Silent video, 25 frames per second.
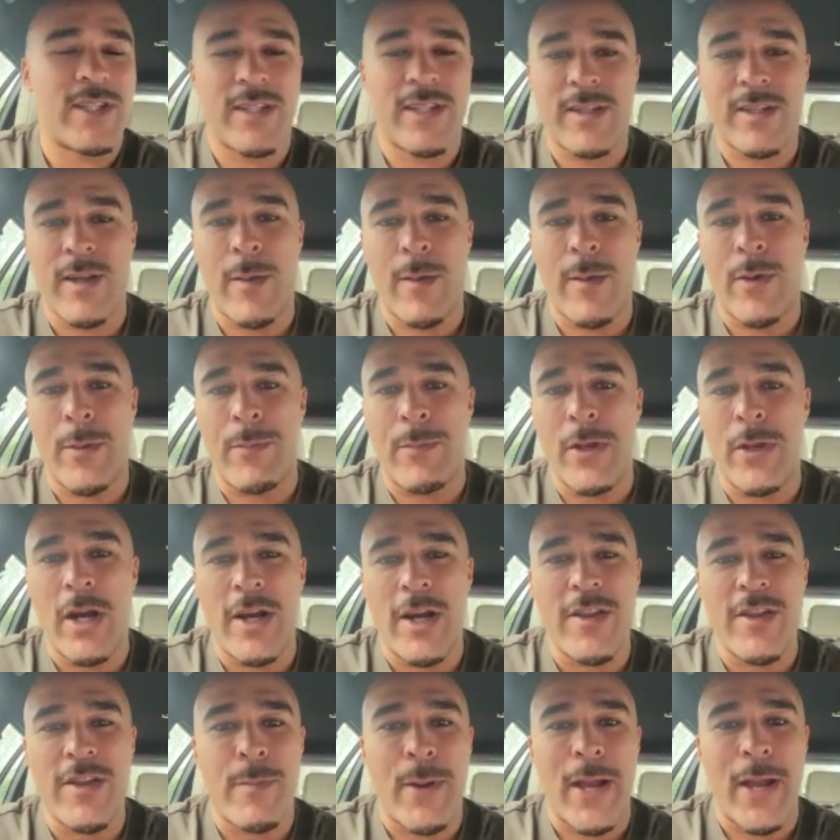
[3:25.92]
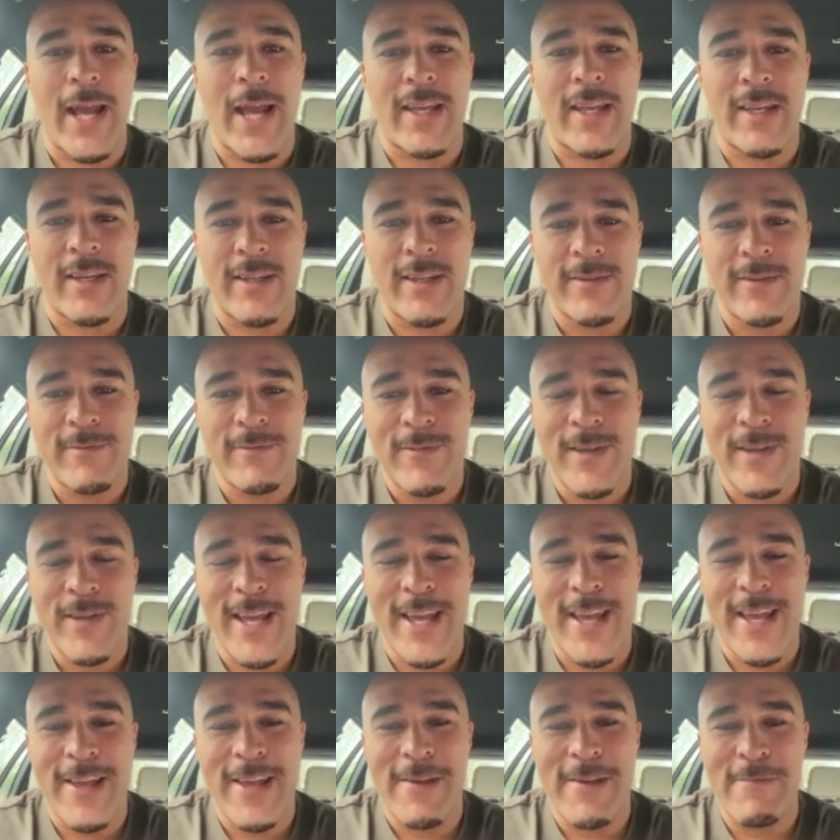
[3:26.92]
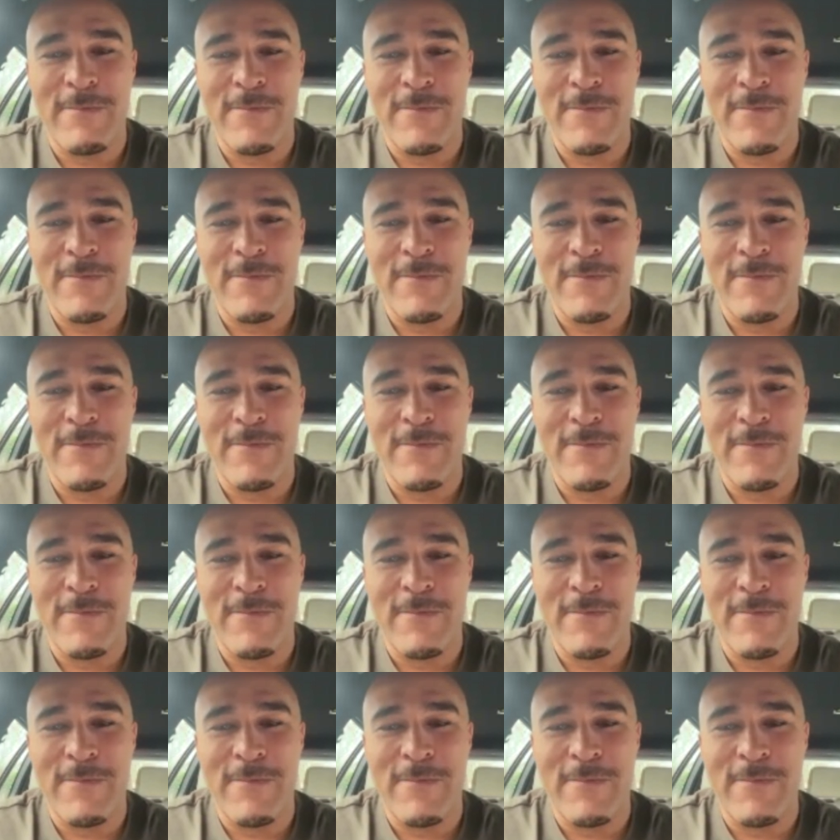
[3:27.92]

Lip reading: a bit behind the pack. I